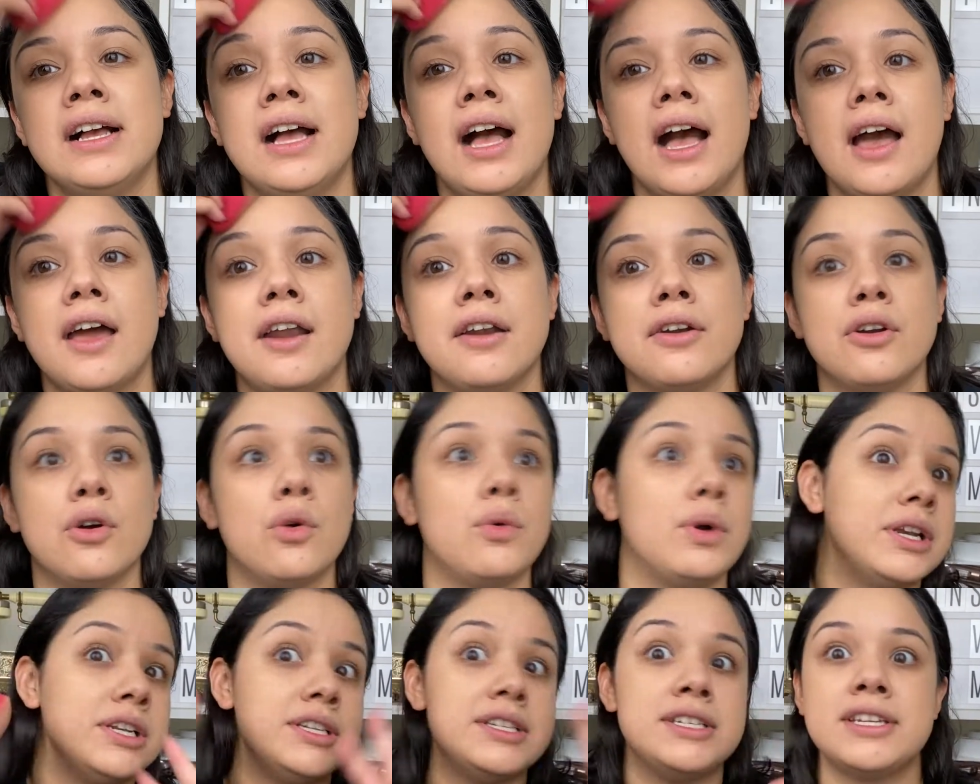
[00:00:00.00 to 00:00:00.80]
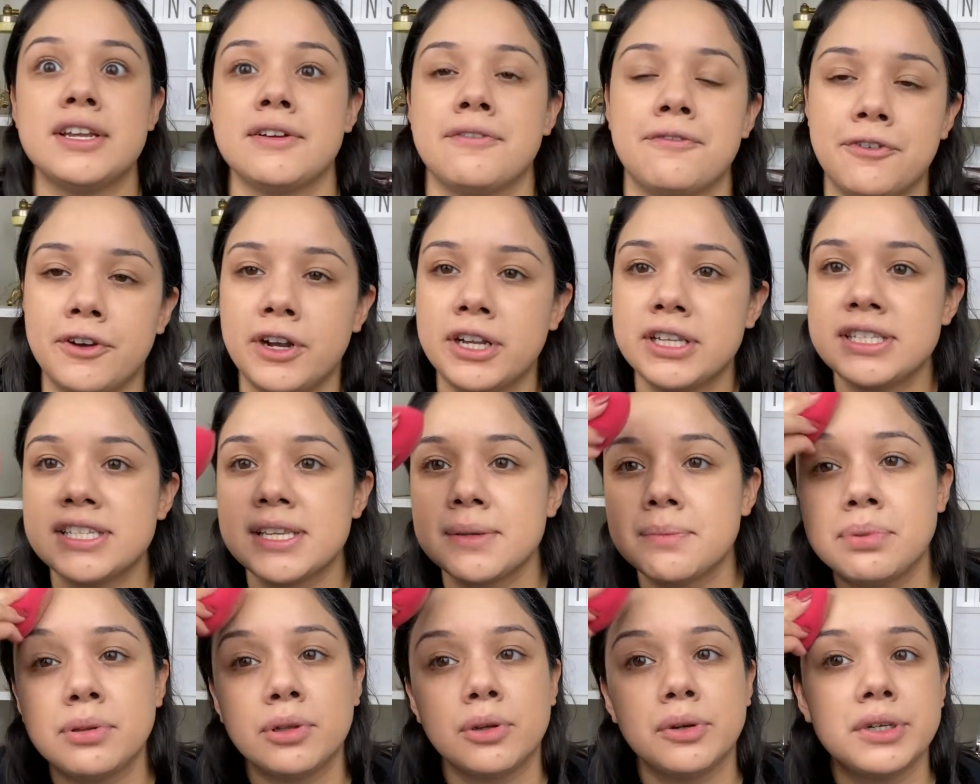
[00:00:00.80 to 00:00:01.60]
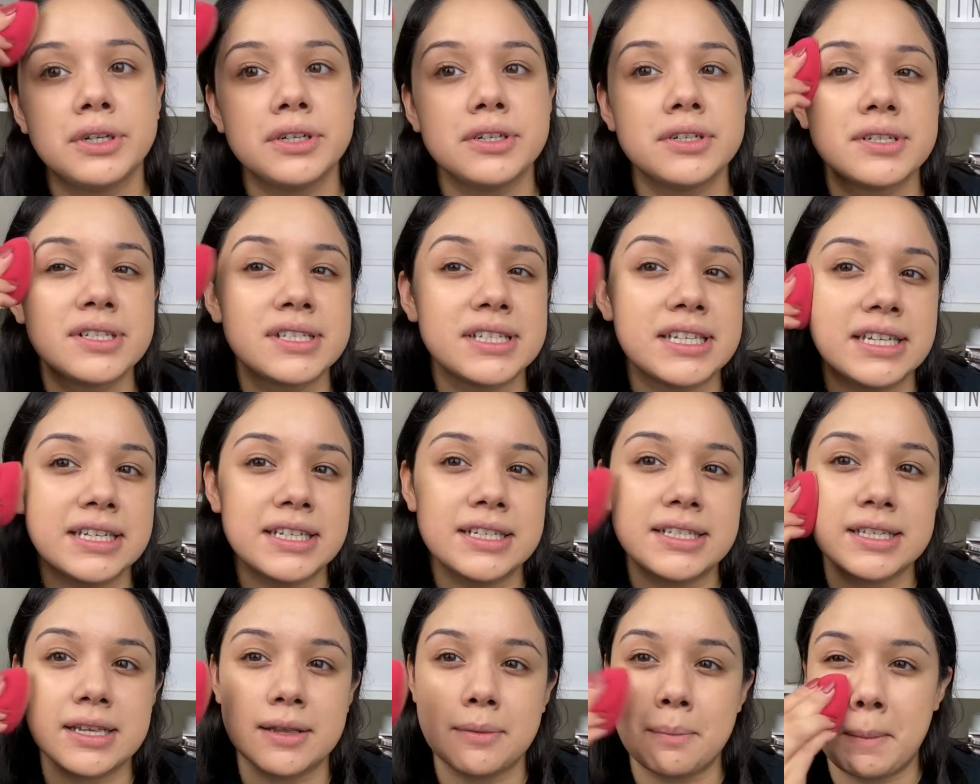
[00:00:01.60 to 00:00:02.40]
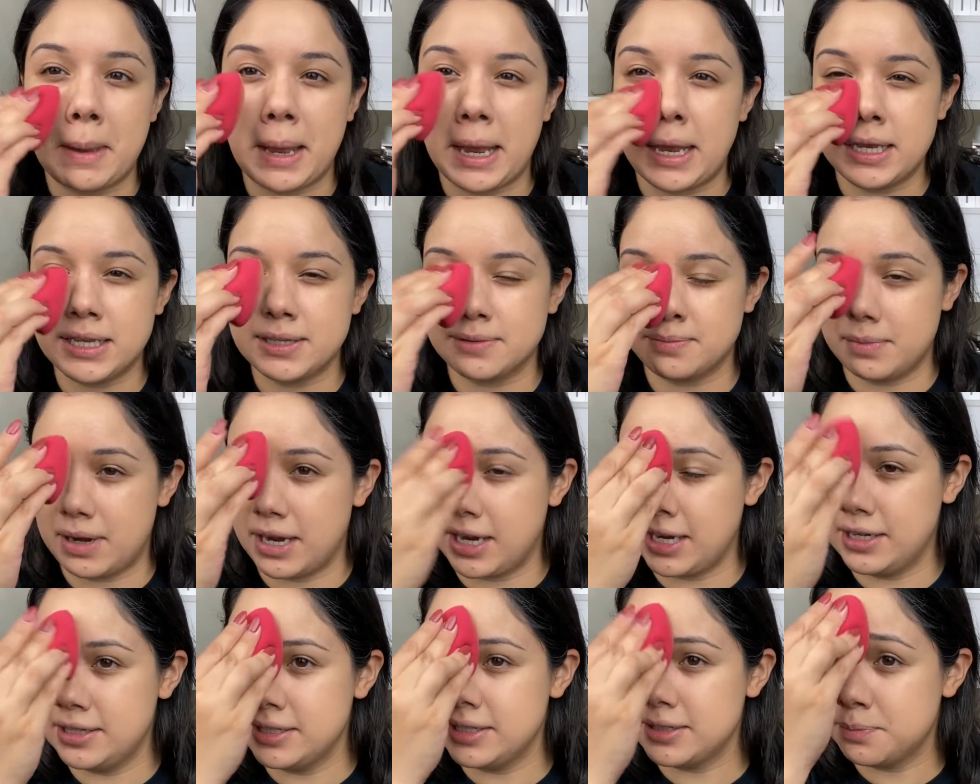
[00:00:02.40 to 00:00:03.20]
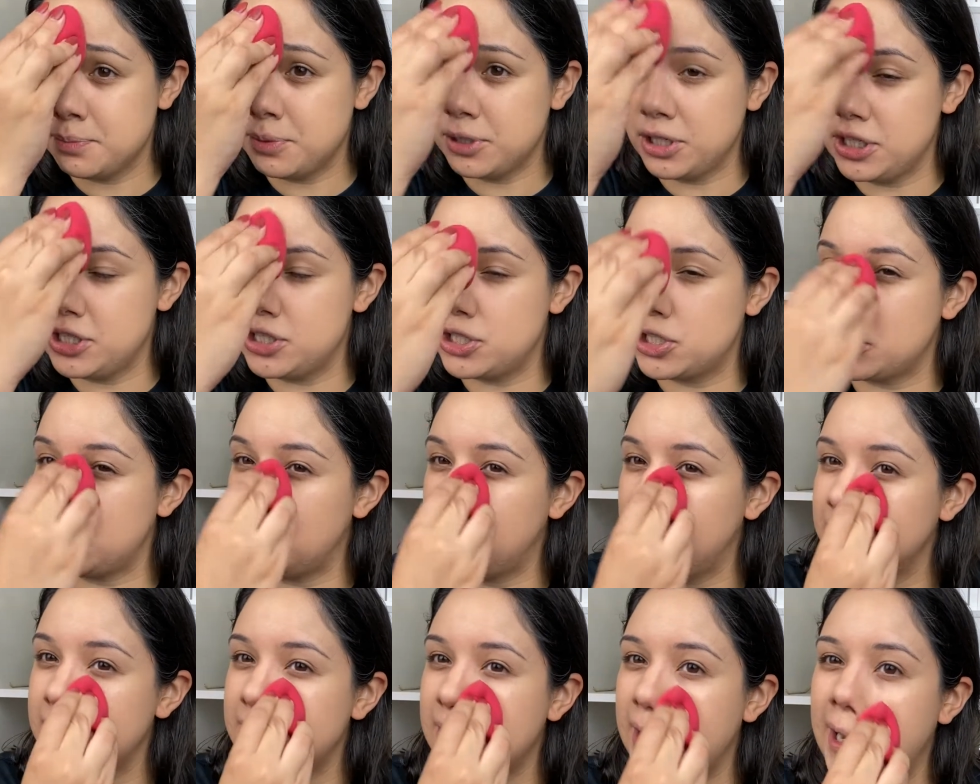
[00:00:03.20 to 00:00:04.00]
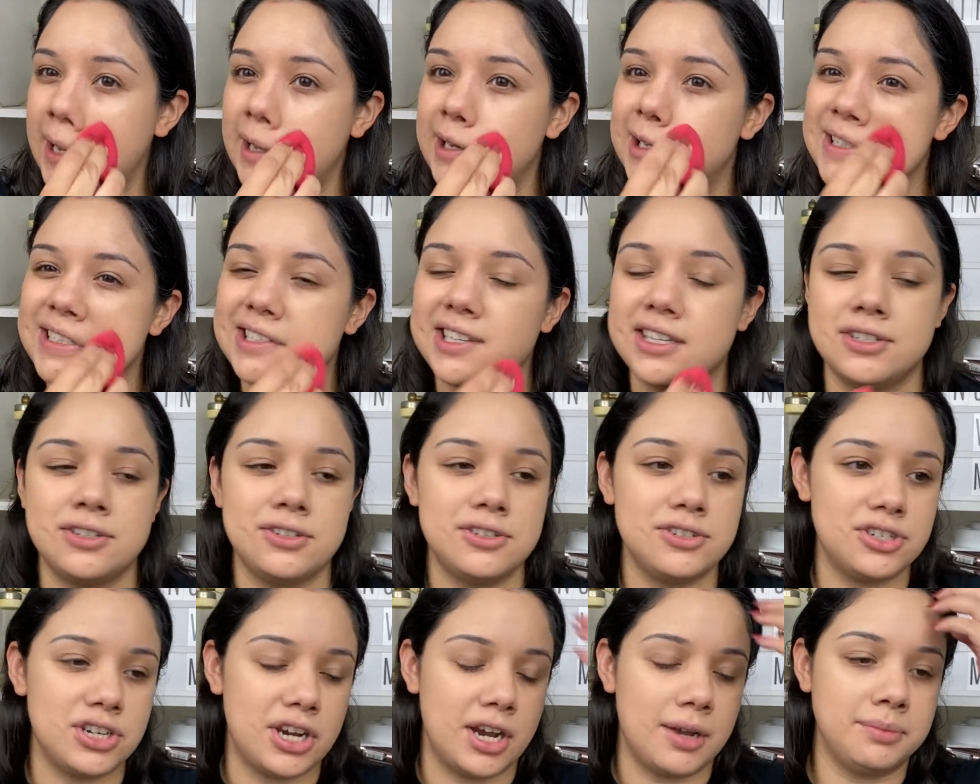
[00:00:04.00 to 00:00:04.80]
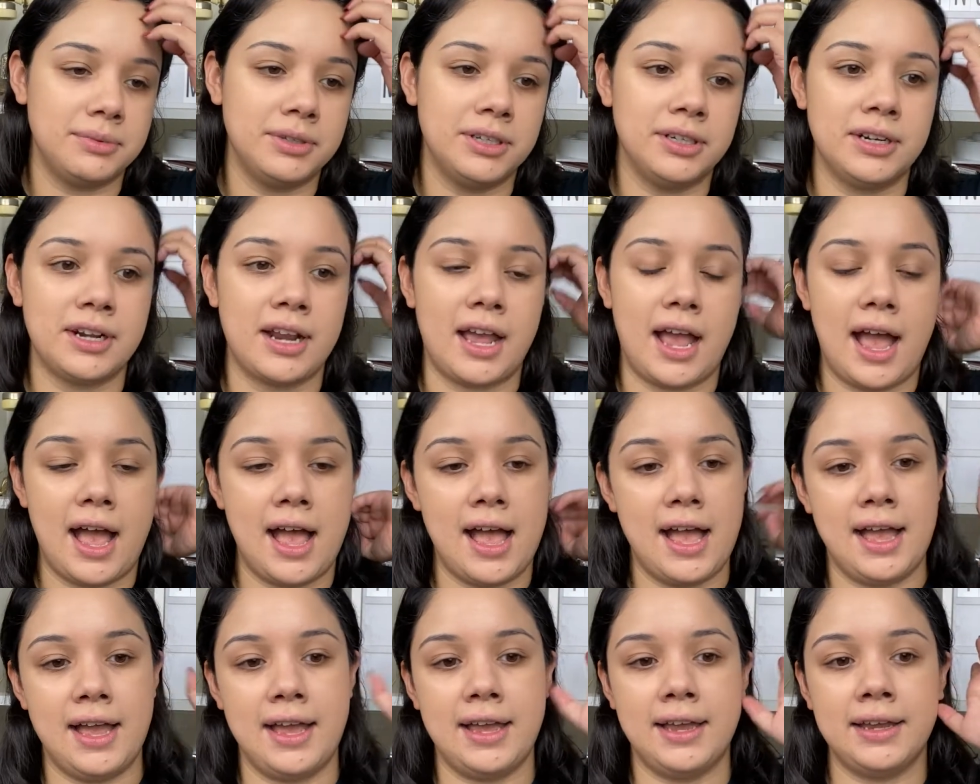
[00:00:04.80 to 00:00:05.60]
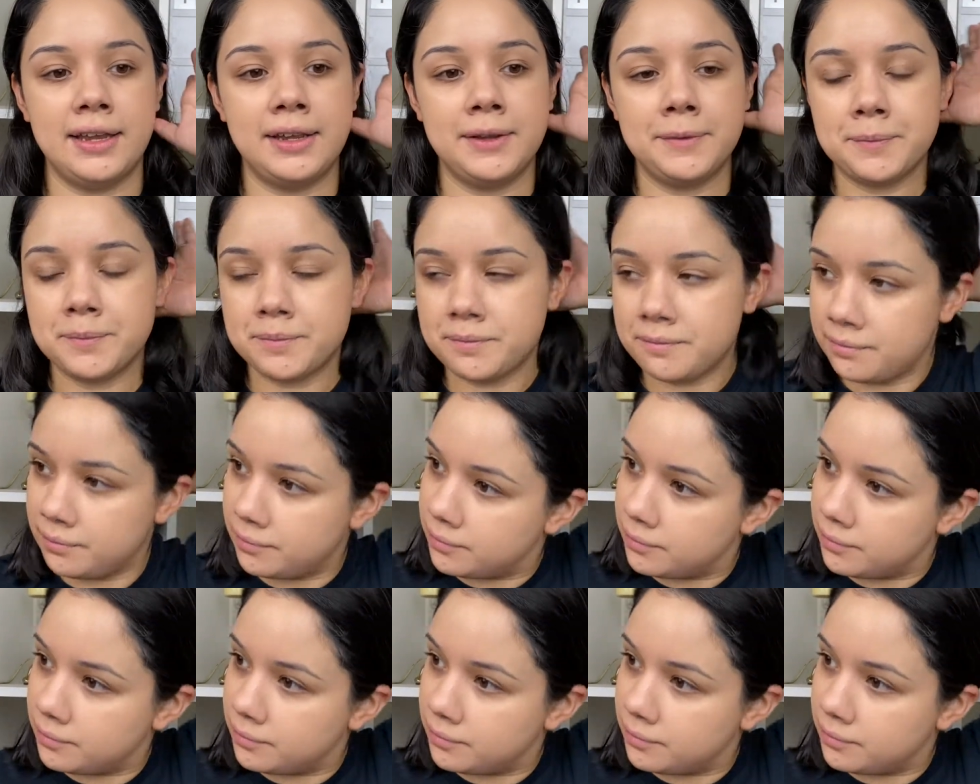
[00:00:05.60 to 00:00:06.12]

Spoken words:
I don't know what difference employers thinks it makes. Mine's pretty chill. It's like, hey, just get your job done. I,